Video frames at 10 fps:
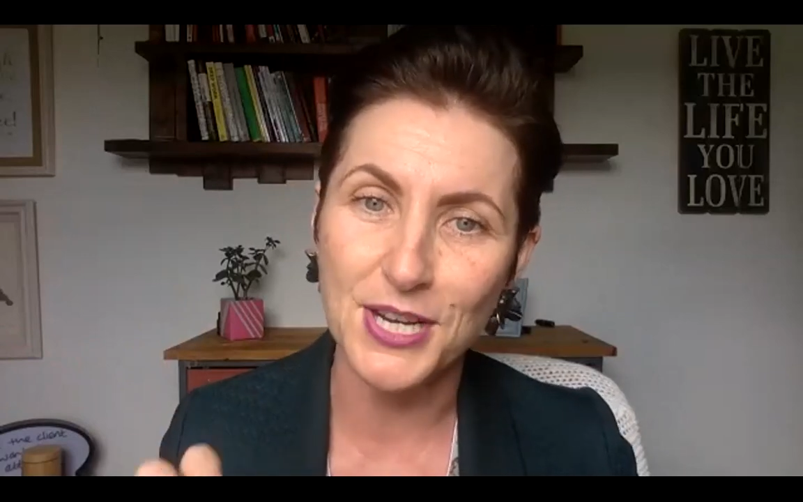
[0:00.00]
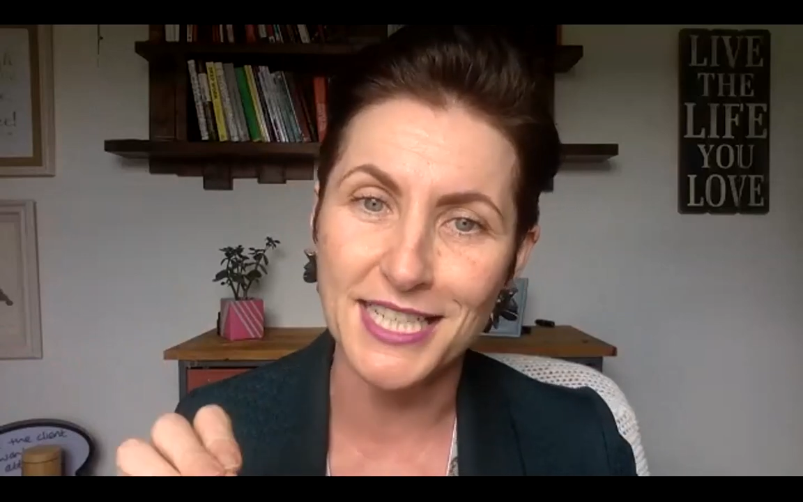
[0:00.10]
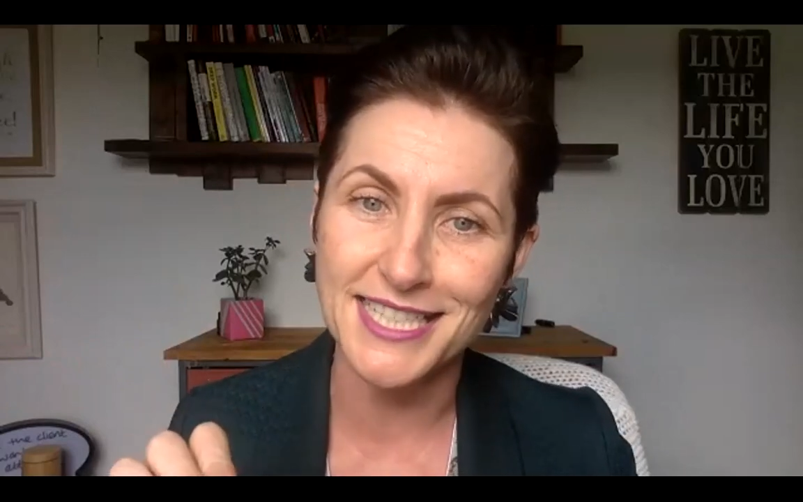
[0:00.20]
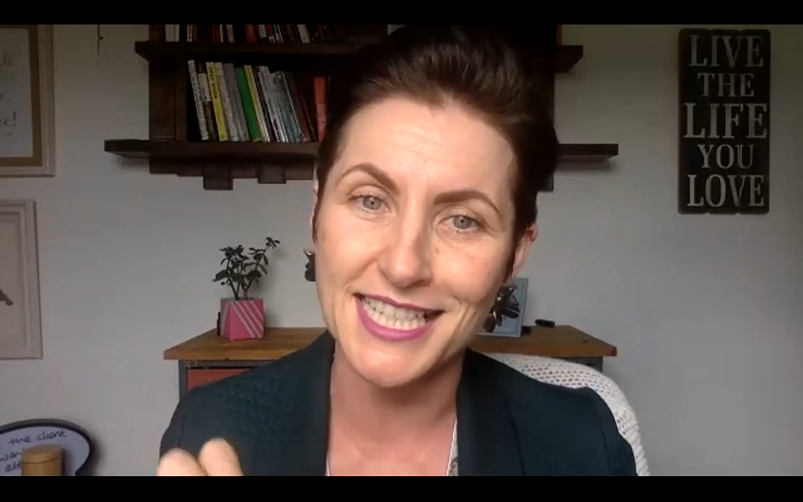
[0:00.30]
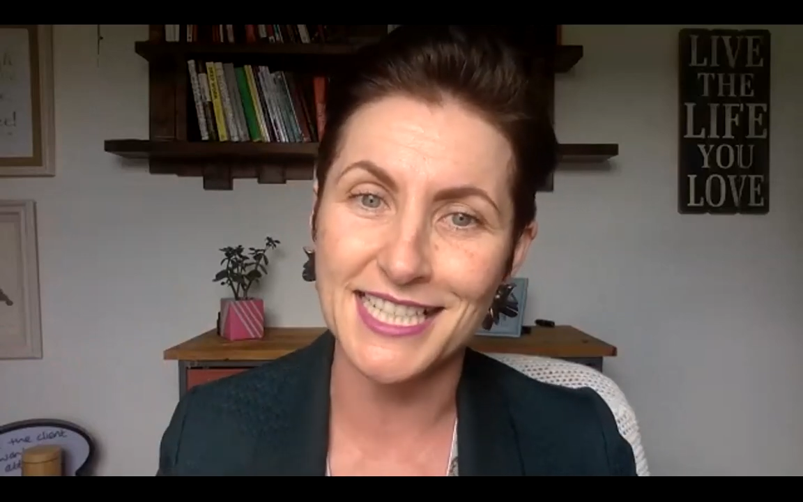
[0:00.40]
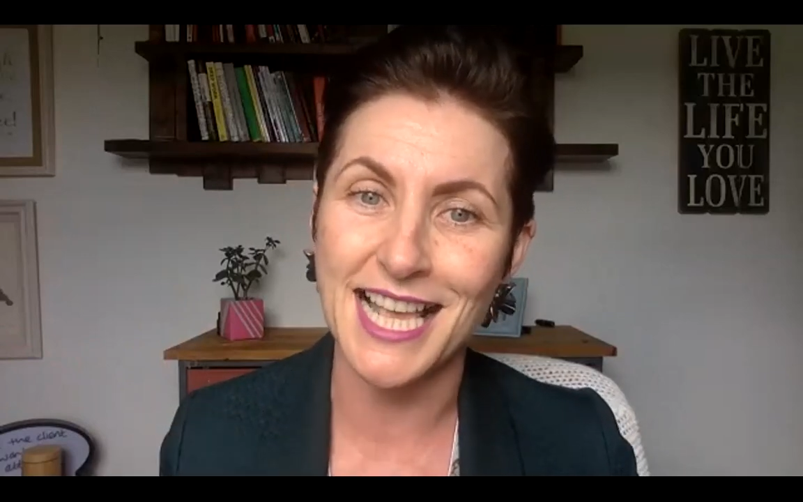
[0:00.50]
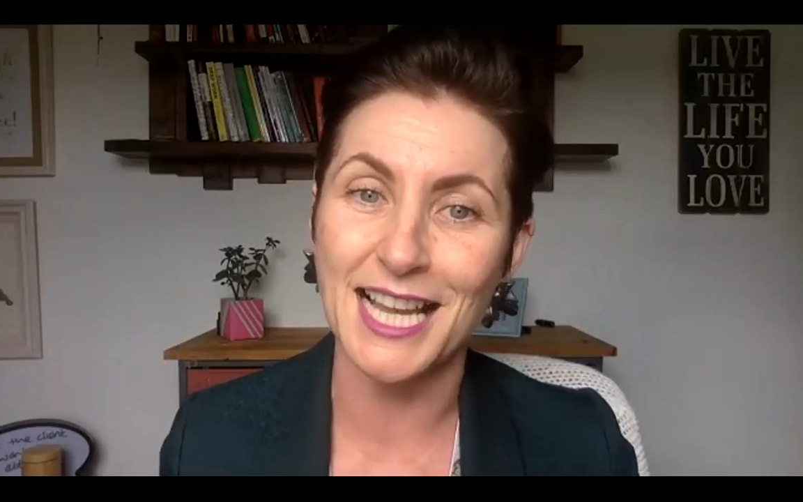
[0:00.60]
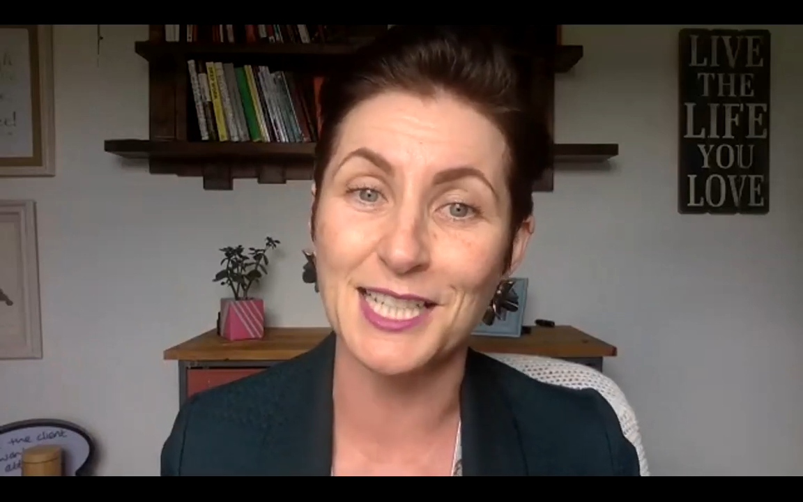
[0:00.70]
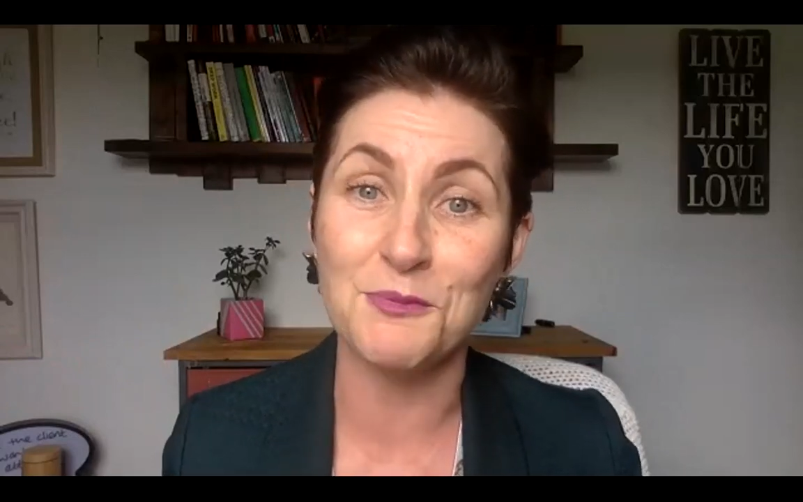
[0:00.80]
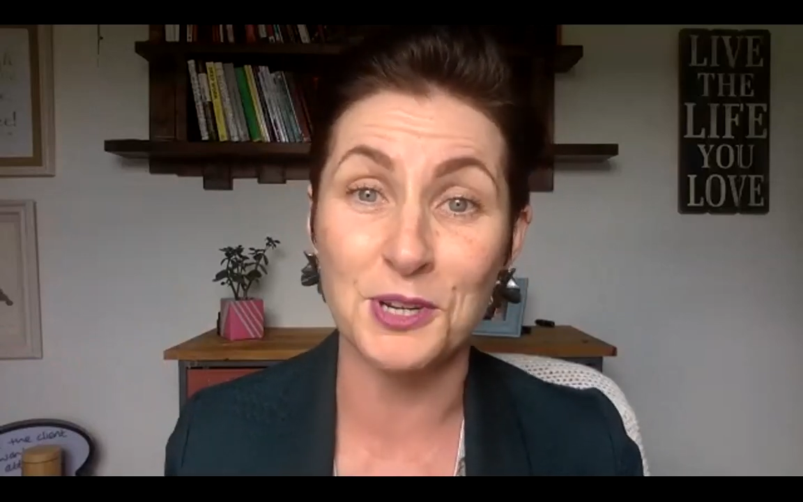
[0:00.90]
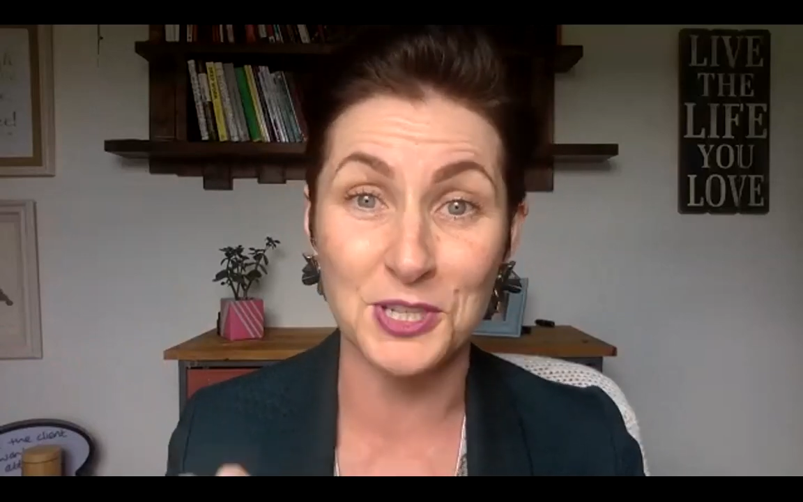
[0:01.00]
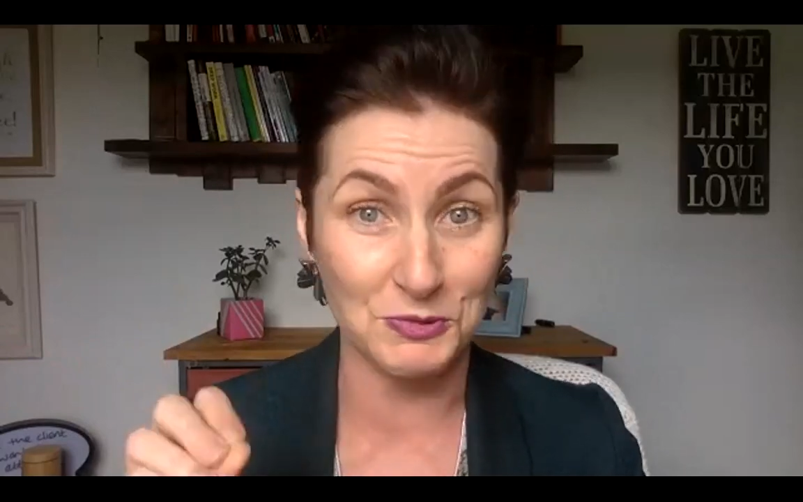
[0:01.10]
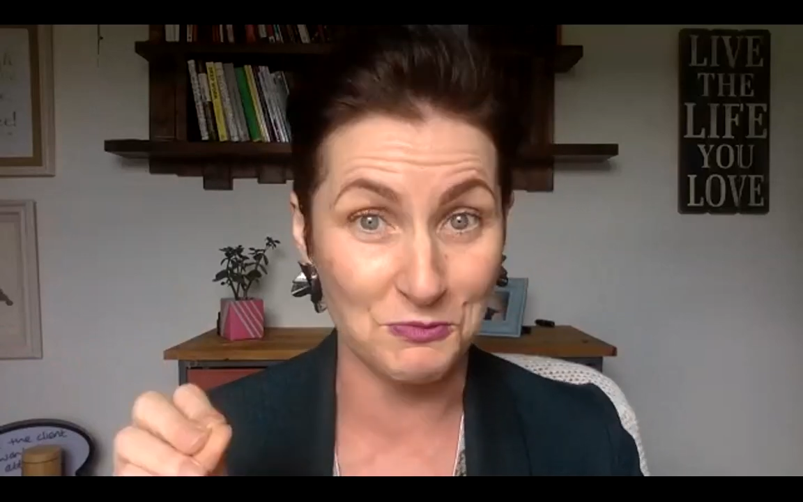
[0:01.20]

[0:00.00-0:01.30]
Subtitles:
into exactly what his